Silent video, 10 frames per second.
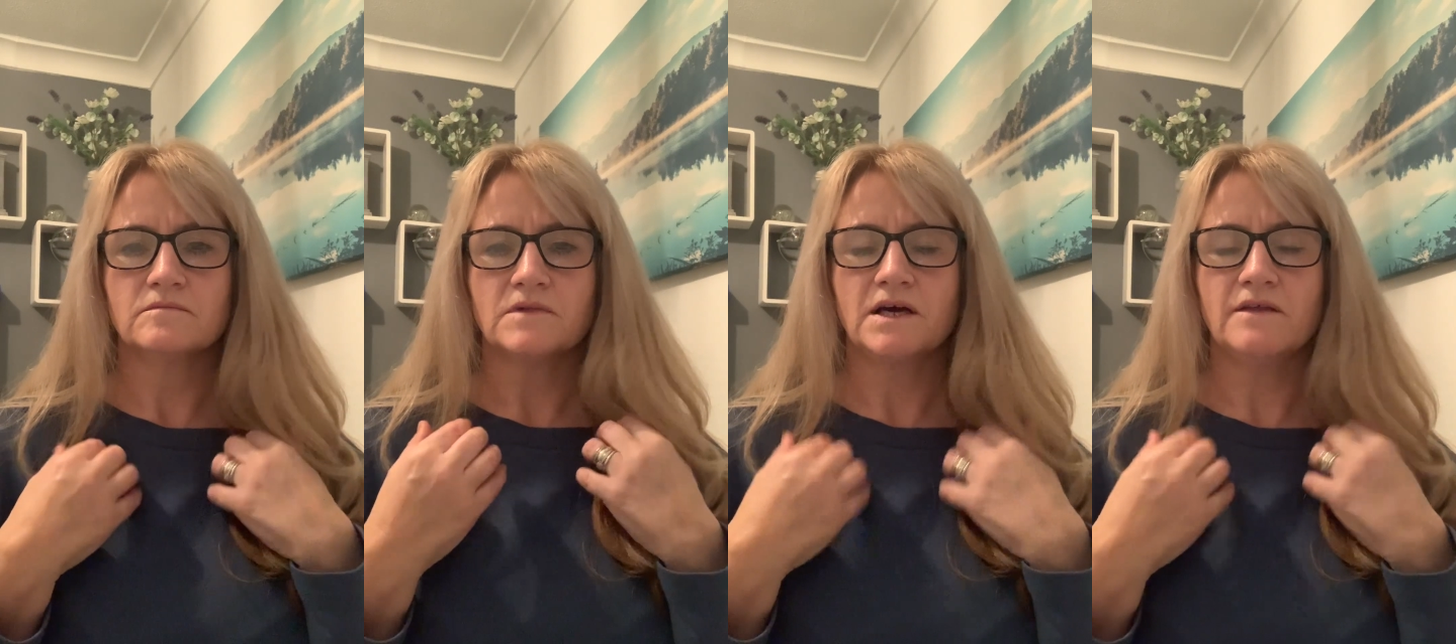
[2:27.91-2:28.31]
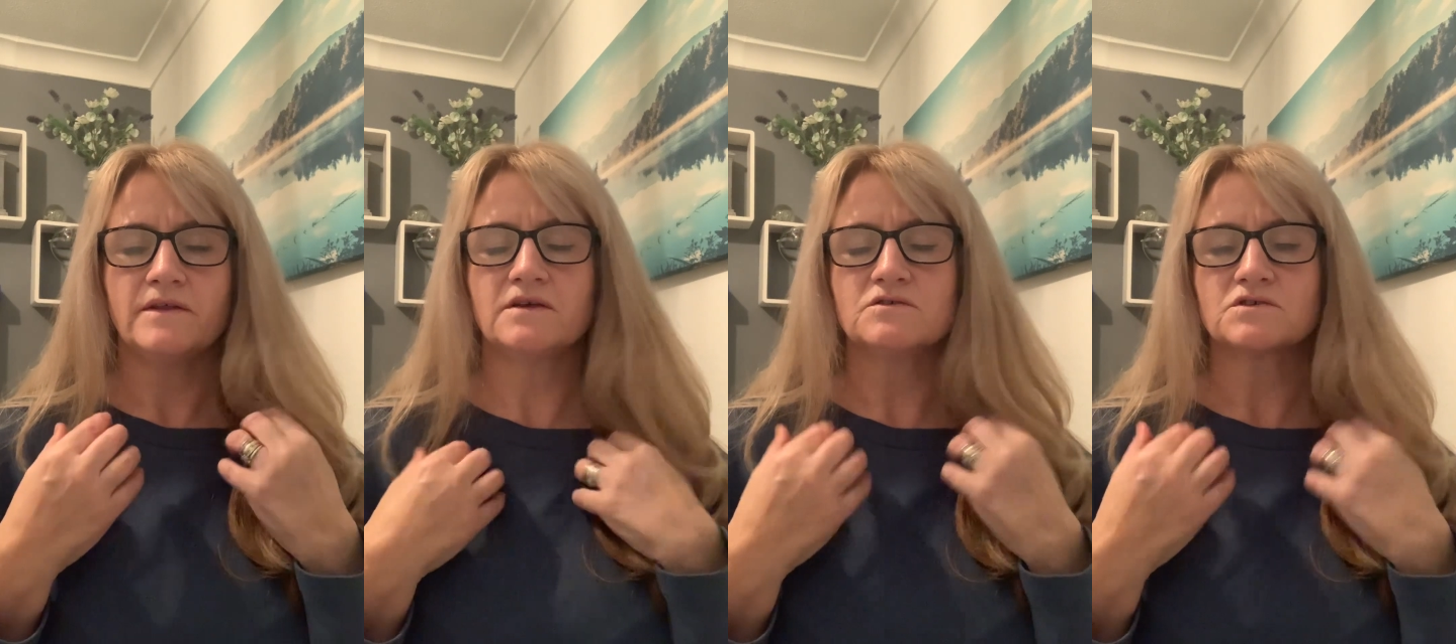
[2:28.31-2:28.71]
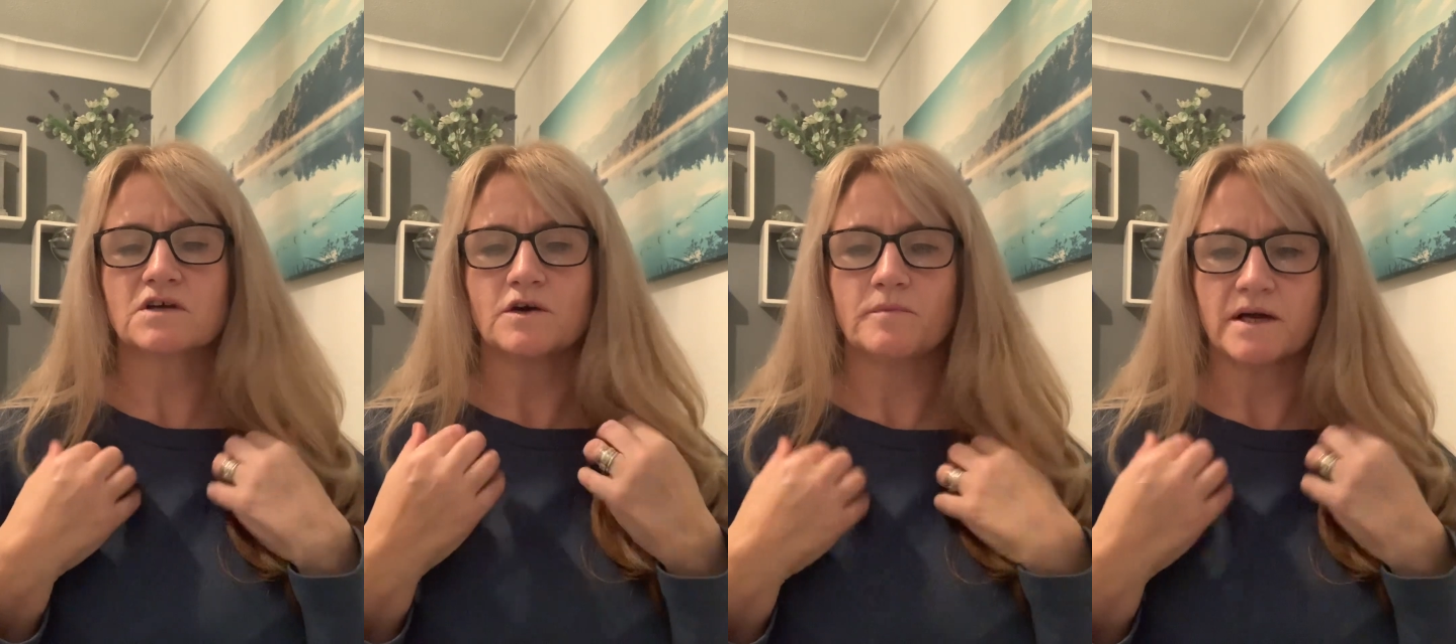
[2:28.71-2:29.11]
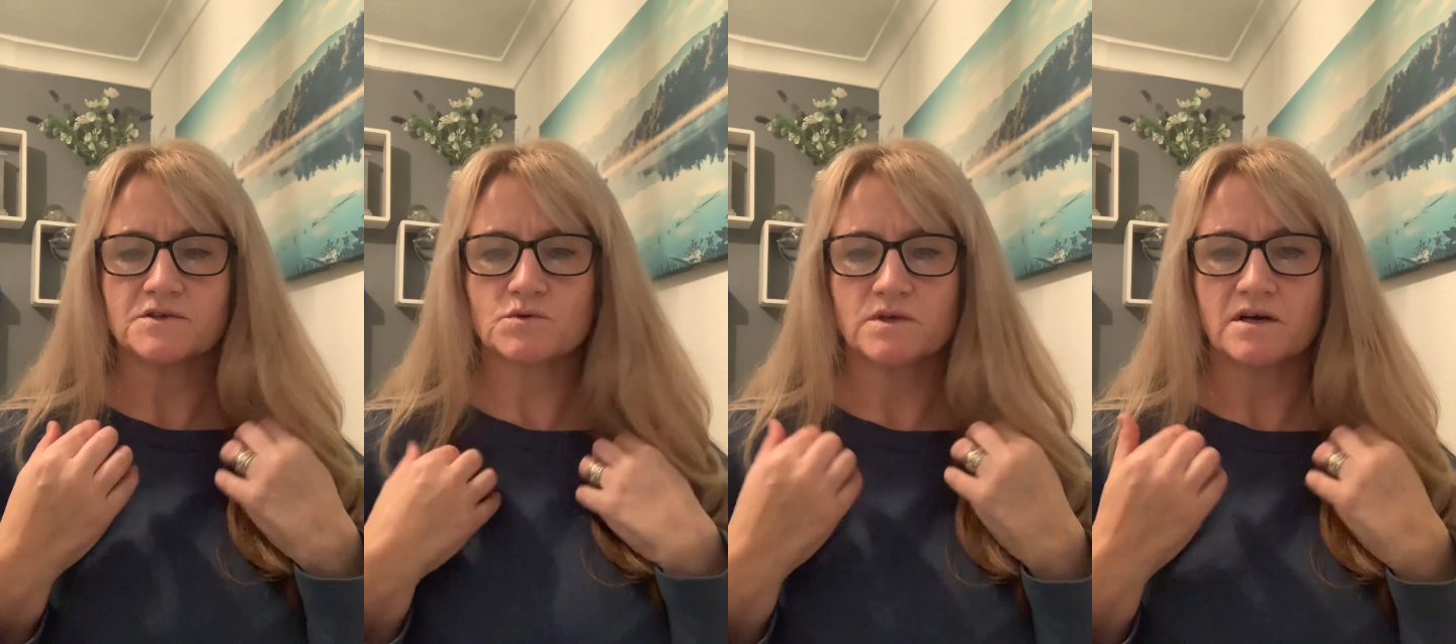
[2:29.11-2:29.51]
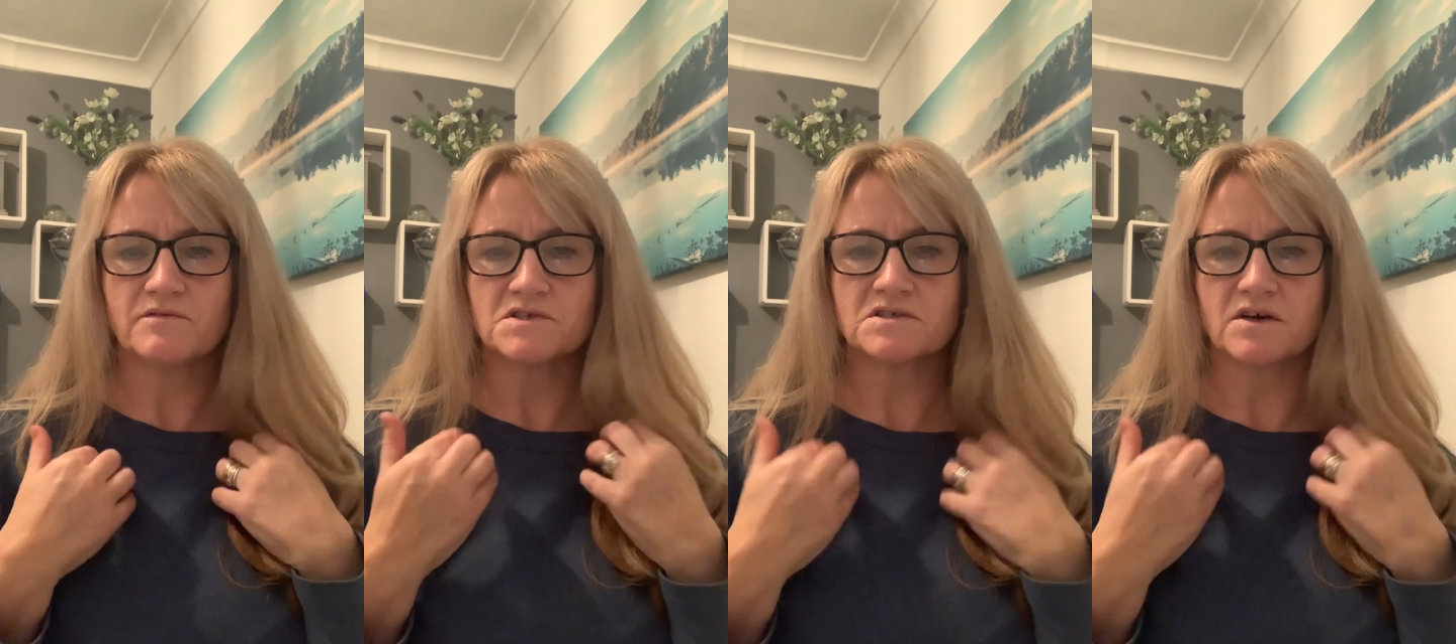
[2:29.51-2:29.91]
And then just go back to another
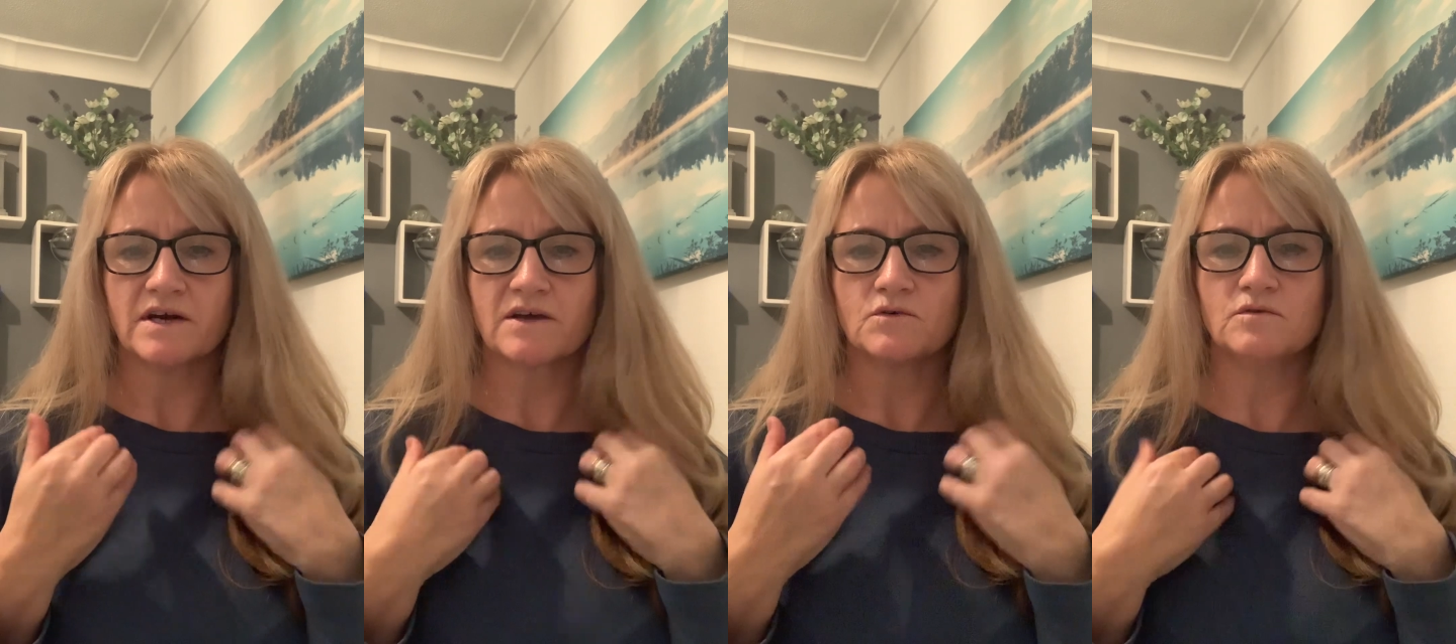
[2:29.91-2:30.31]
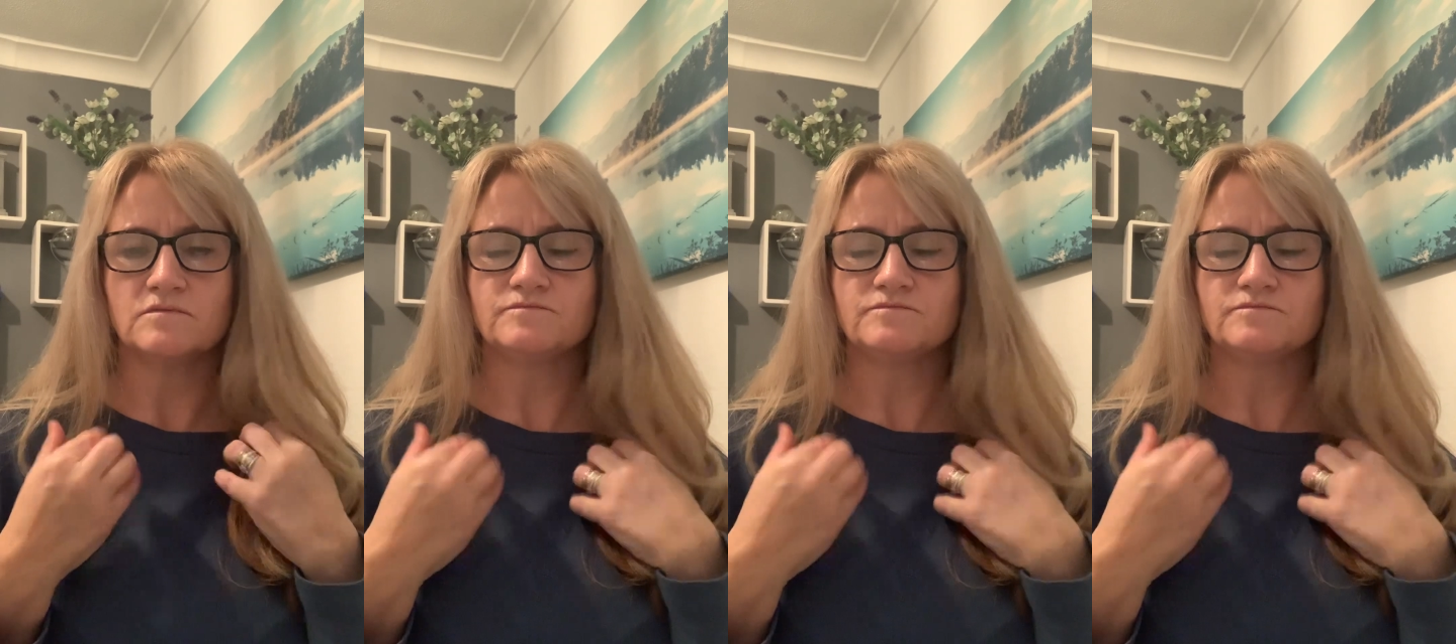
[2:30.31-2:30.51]
cycle.